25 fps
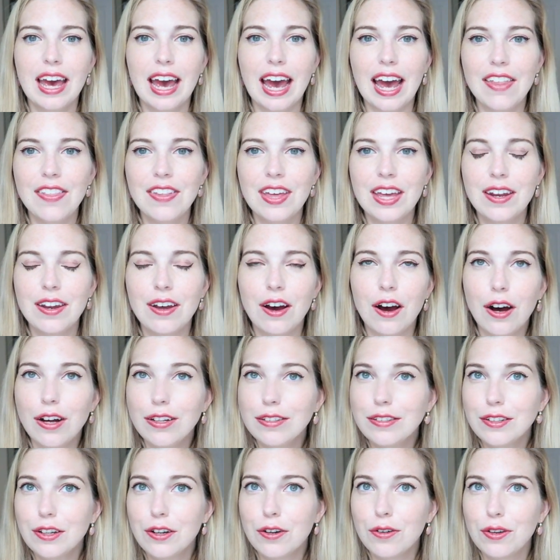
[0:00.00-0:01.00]
And then
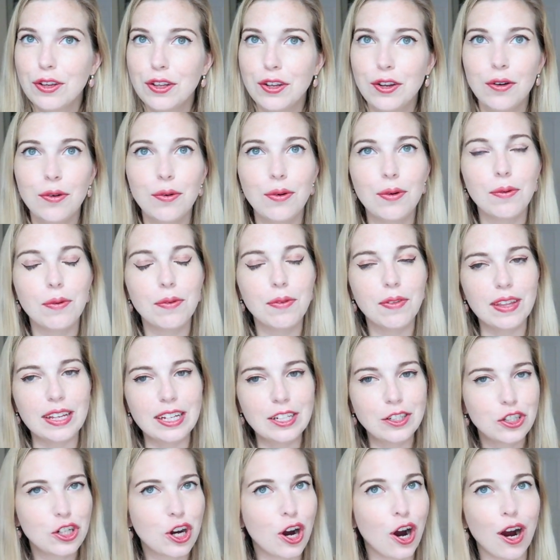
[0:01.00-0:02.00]
also, you know,
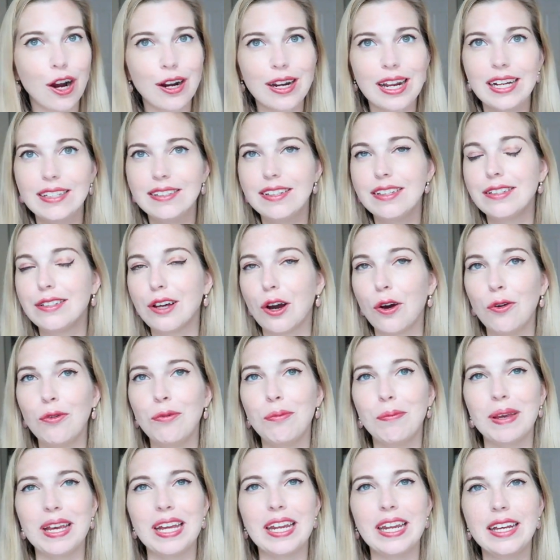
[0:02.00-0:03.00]
each card has its
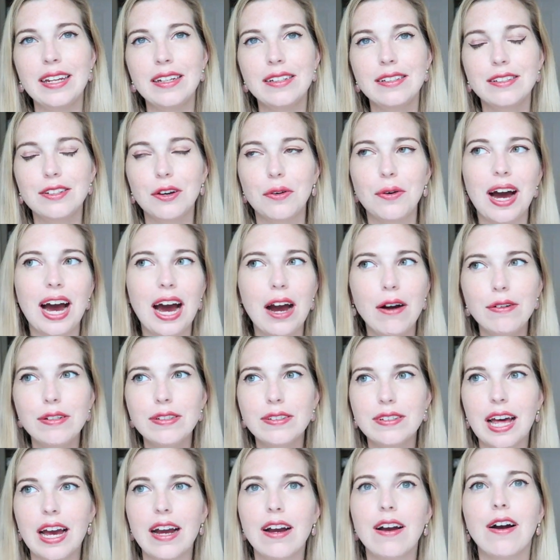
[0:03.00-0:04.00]
own meaning. So how
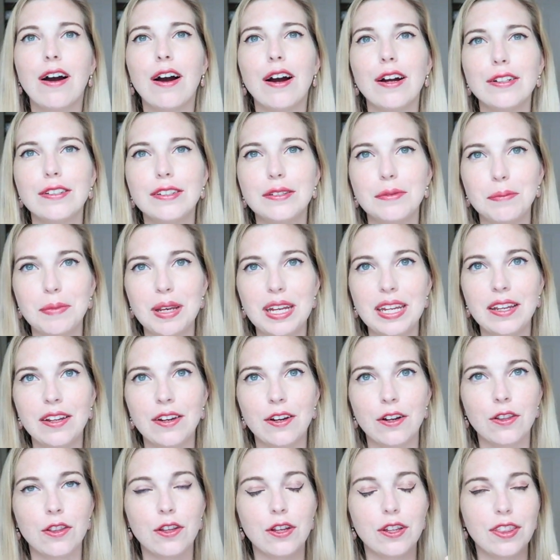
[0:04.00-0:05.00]
is that card's
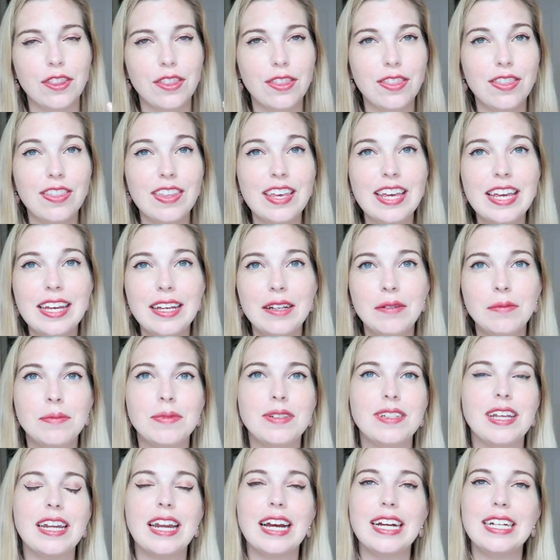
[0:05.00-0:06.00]
meaning, or the
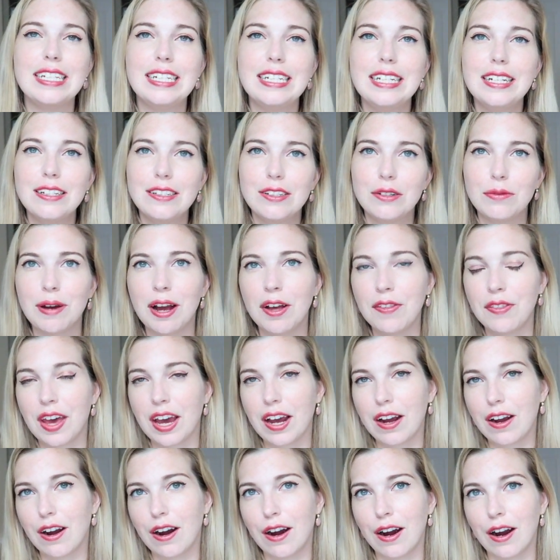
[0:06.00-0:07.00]
themes and ideas around
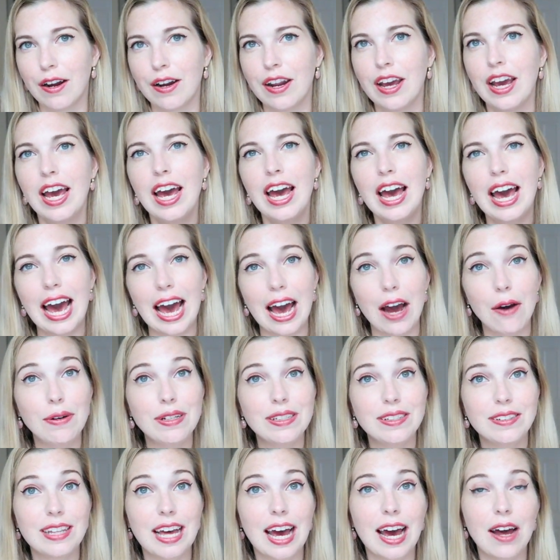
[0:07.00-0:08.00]
that card, how
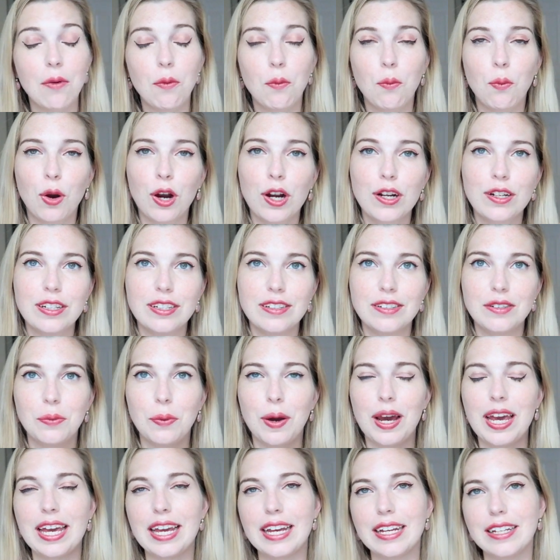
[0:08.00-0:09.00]
has that worked its
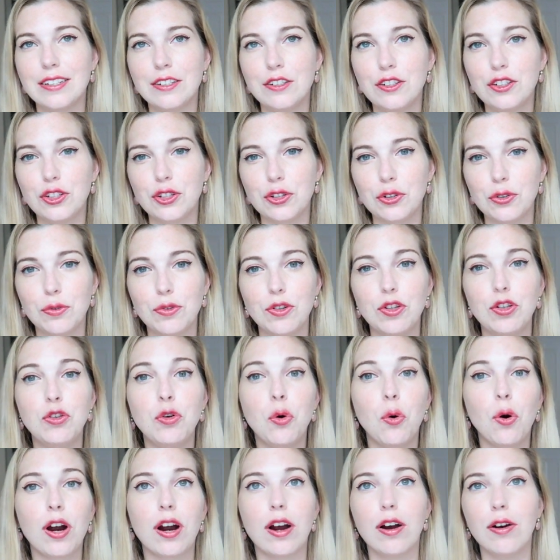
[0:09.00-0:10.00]
way into
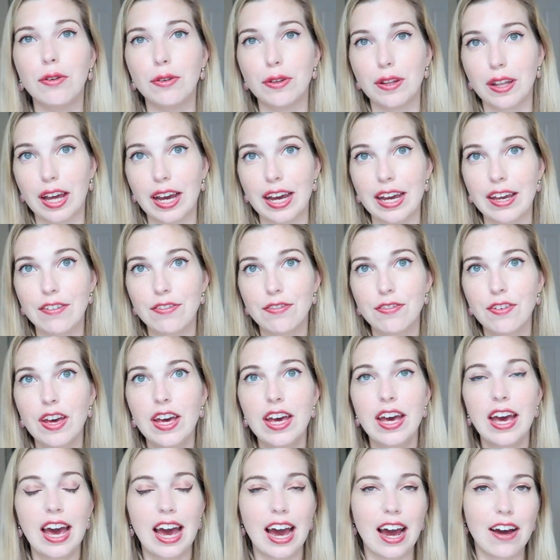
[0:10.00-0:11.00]
your own life?
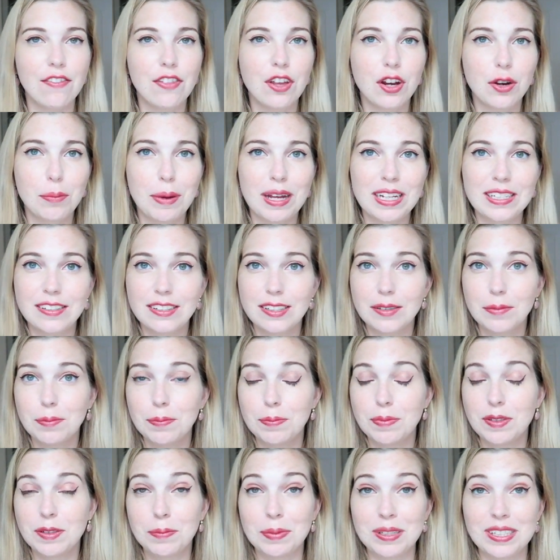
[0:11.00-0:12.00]
Have there been
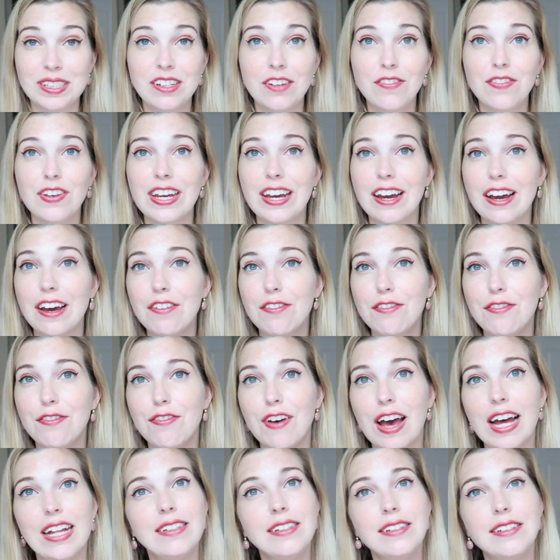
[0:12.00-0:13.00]
specific
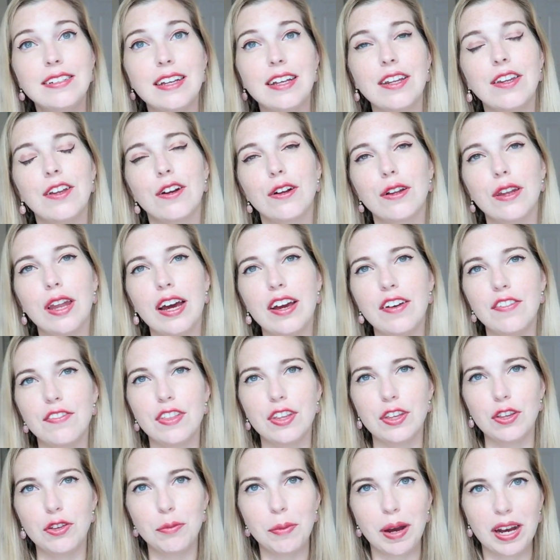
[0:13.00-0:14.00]
events in your life
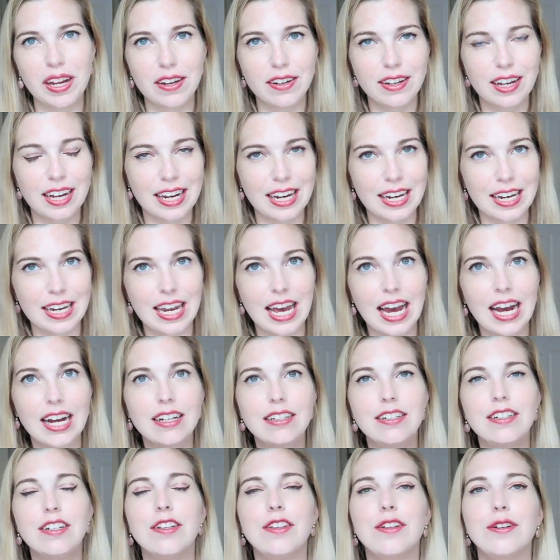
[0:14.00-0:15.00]
that you might
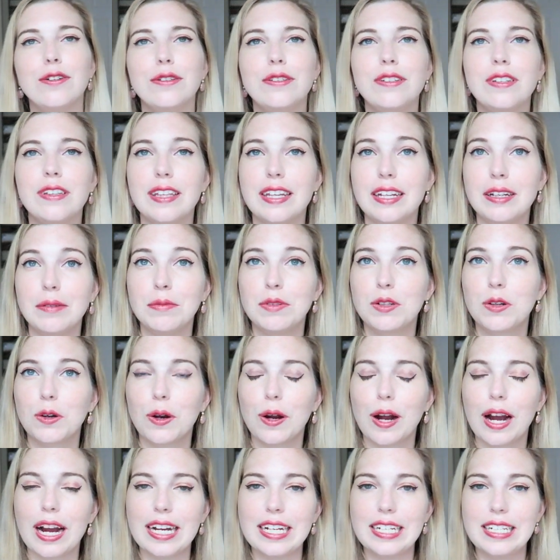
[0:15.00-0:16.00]
connect to those themes
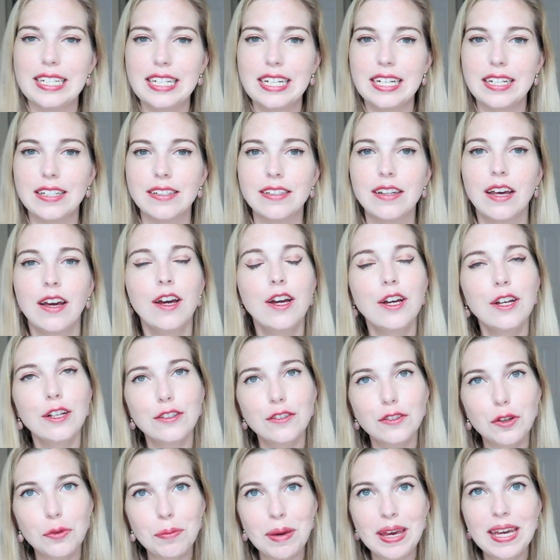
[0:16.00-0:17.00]
or ideas?
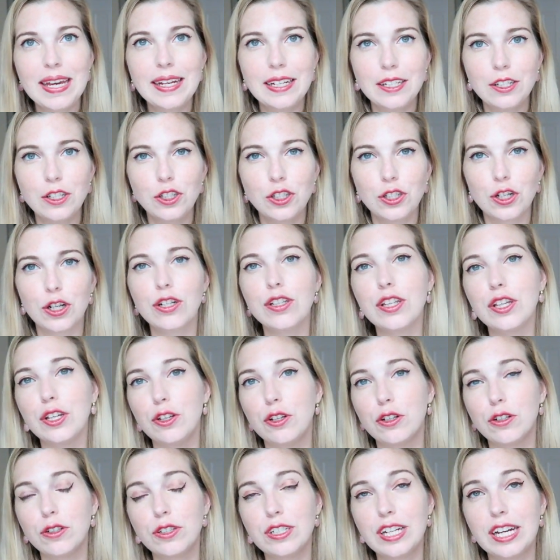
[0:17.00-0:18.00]
So making sure that
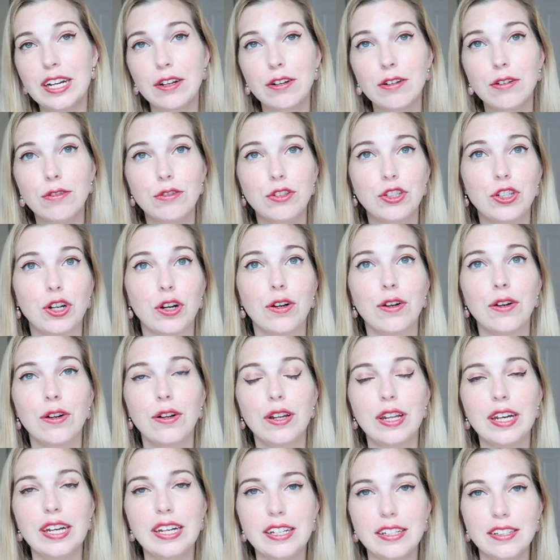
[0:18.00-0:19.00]
your tarot
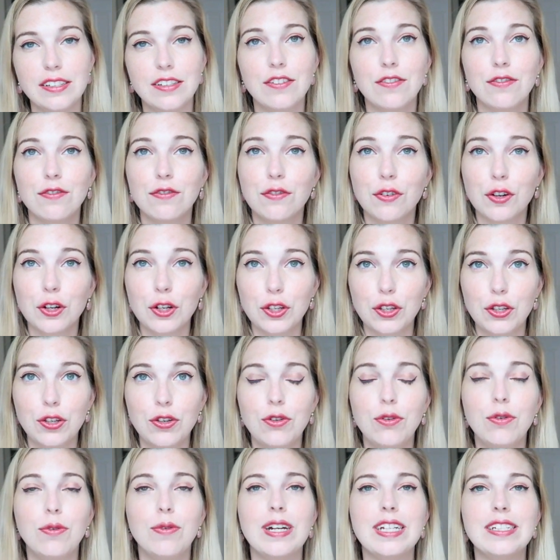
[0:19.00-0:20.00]
journal is for
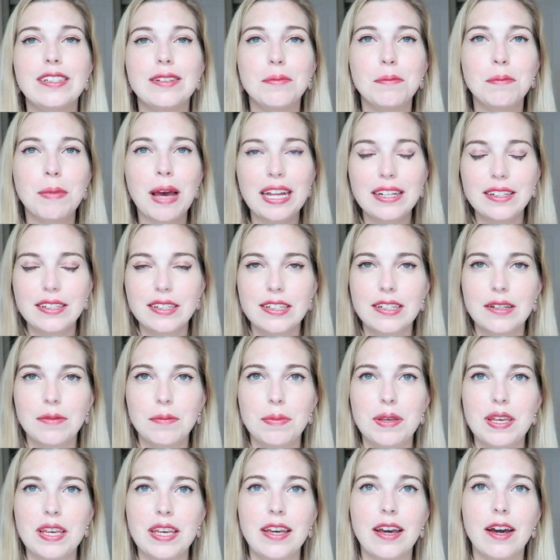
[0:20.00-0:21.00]
you. It's meant to
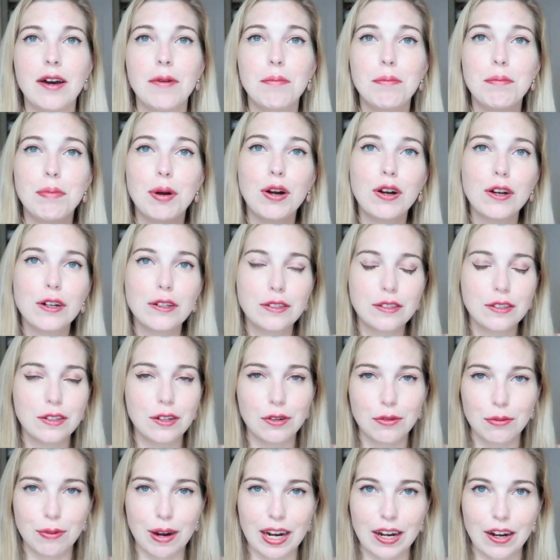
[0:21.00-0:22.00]
be a
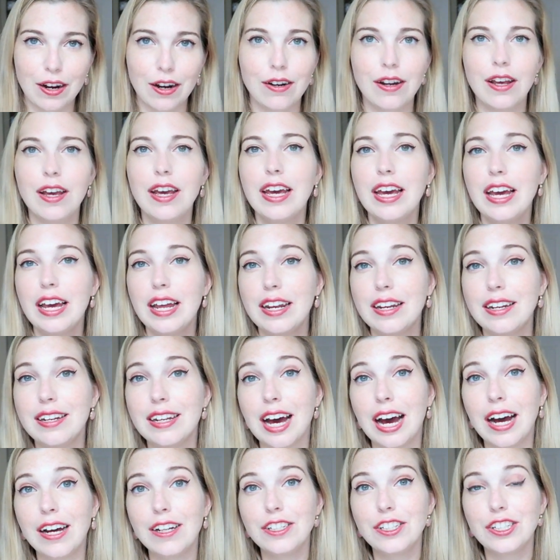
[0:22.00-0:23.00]
personal record,
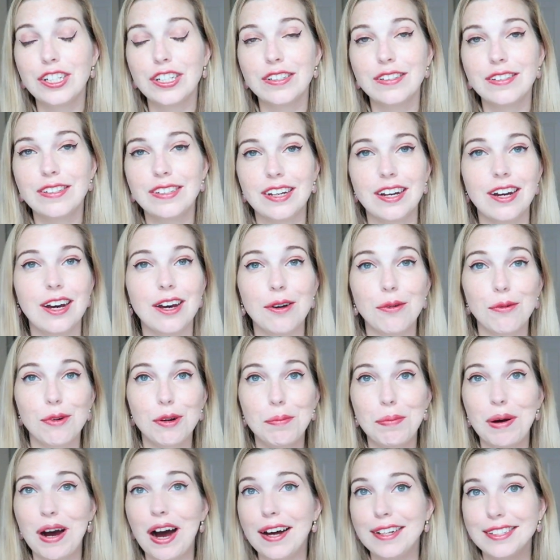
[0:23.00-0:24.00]
not just a
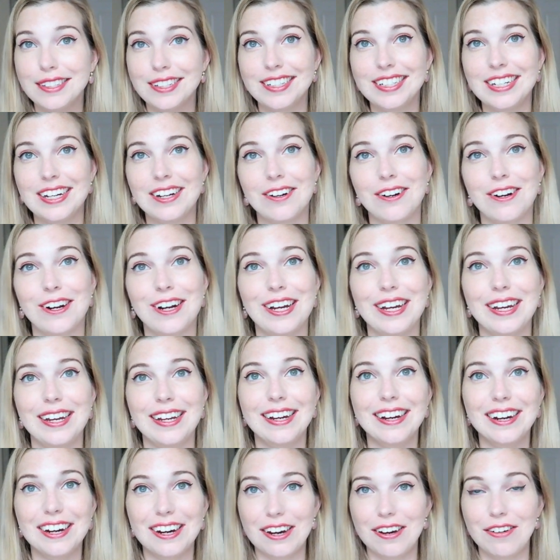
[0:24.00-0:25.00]

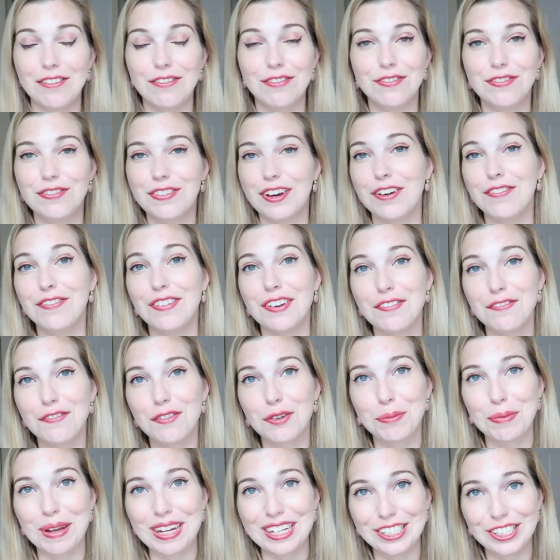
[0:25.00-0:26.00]
repository of
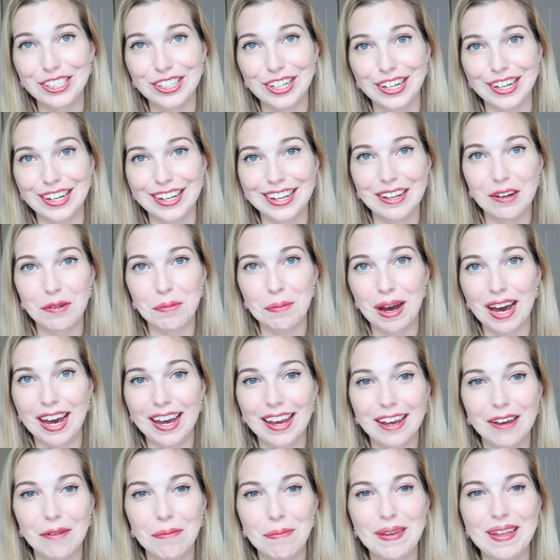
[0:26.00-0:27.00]
information, in
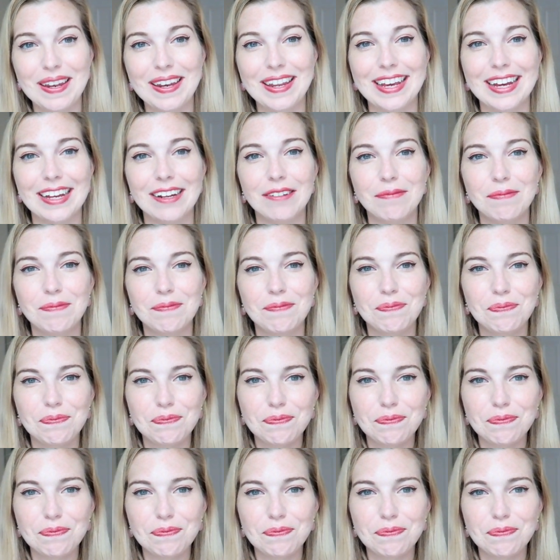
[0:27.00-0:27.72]
my opinion.